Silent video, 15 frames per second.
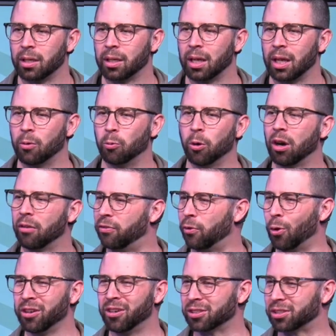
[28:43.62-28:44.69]
And we're
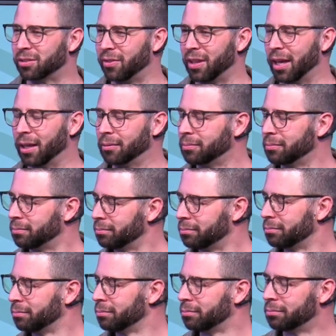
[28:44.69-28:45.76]
avoiders of that.
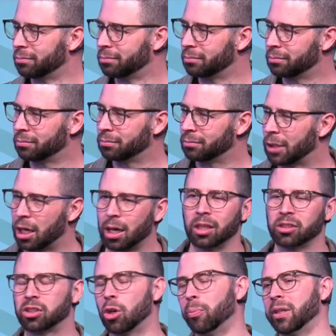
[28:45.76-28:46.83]

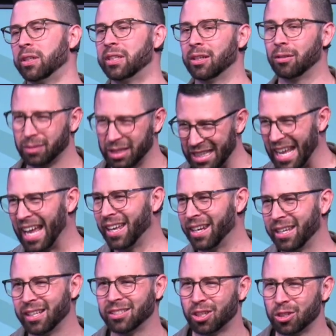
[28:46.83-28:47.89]
It's no big deal. Yeah, it
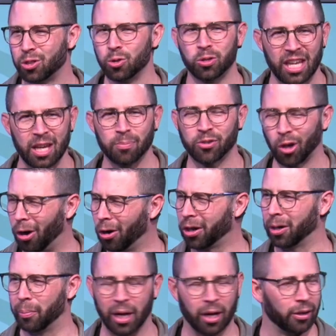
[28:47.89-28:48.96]
is, because you keep talking
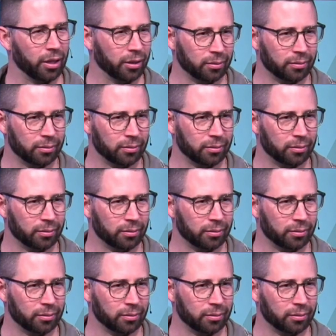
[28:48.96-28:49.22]
about it.